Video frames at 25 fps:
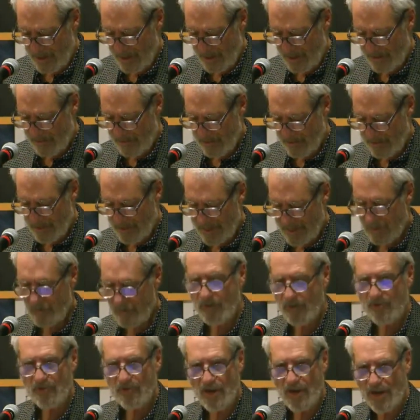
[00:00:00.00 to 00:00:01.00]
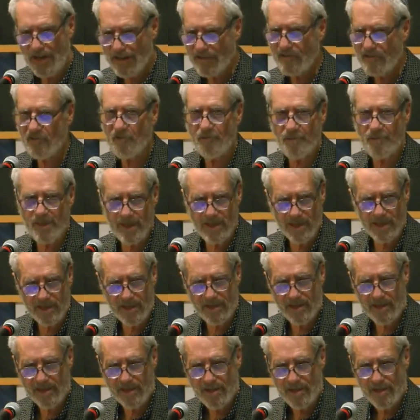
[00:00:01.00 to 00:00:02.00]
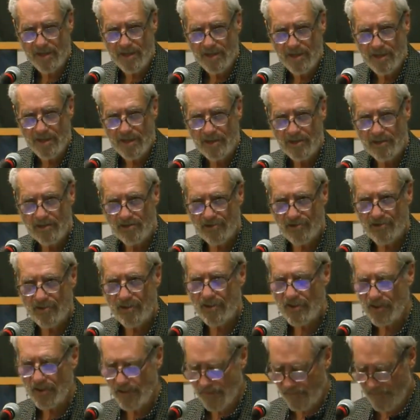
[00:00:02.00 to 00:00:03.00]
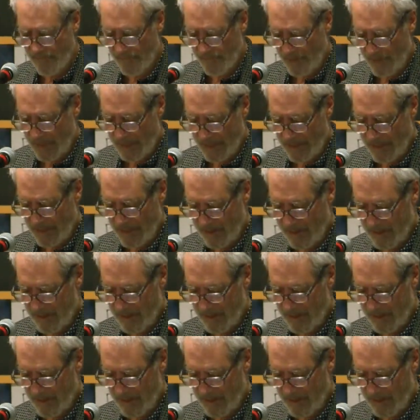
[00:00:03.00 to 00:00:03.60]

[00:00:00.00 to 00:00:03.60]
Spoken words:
the language I speak is still inflected